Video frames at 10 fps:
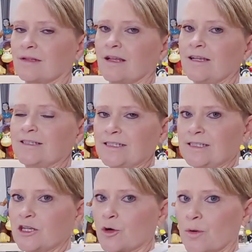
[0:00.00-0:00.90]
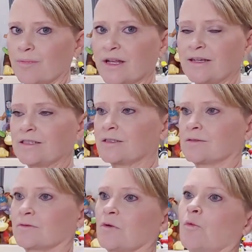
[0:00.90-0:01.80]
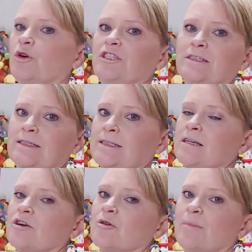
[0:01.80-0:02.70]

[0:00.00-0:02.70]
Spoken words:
It's easy to replace wood and steel,